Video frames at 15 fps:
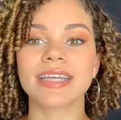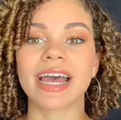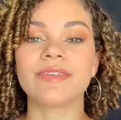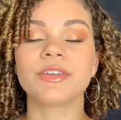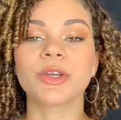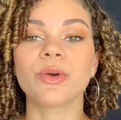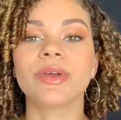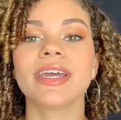I have
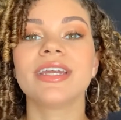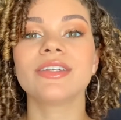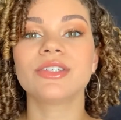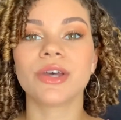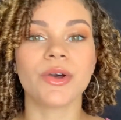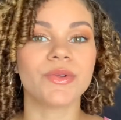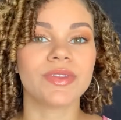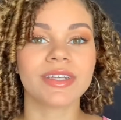to go get it
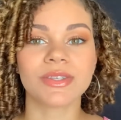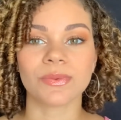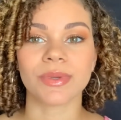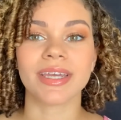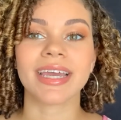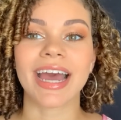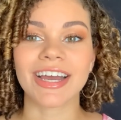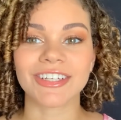toned this
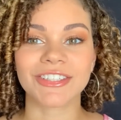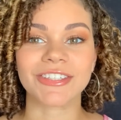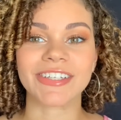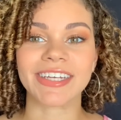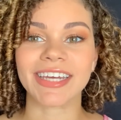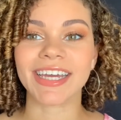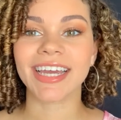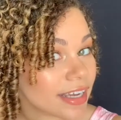week
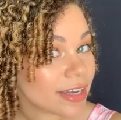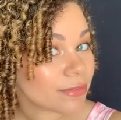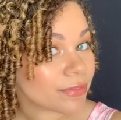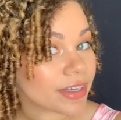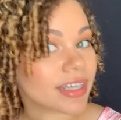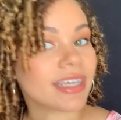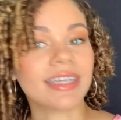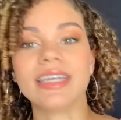actually. It
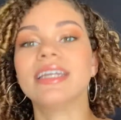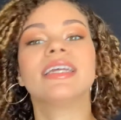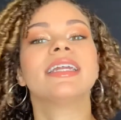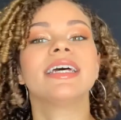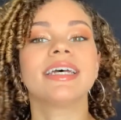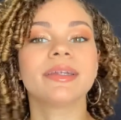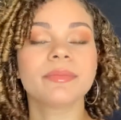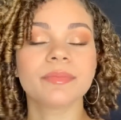really needed
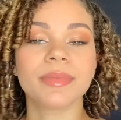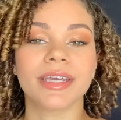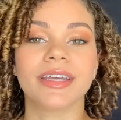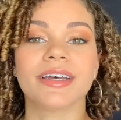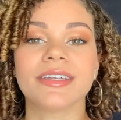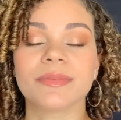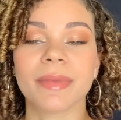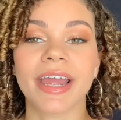it
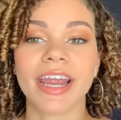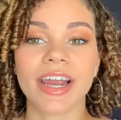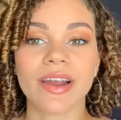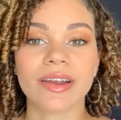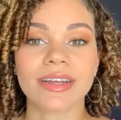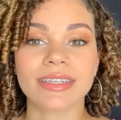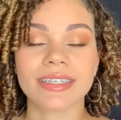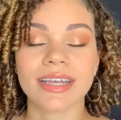because my
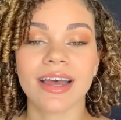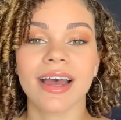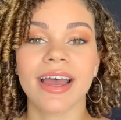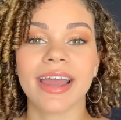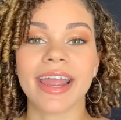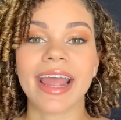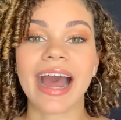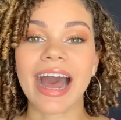hair is
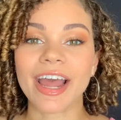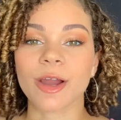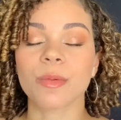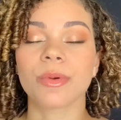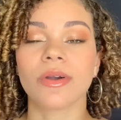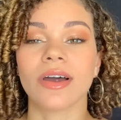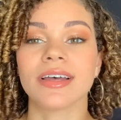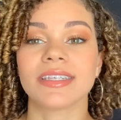a higher
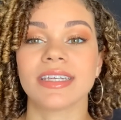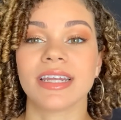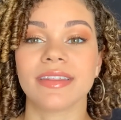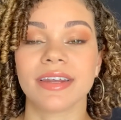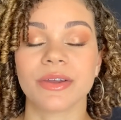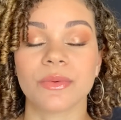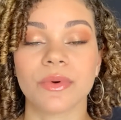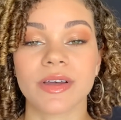porosity
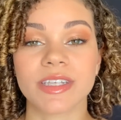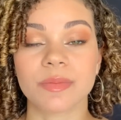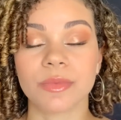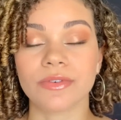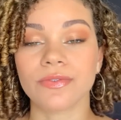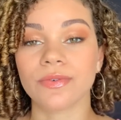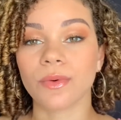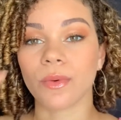than it was
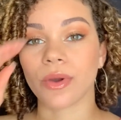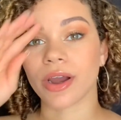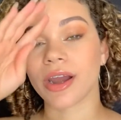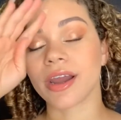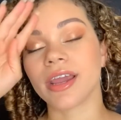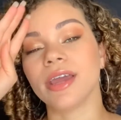before.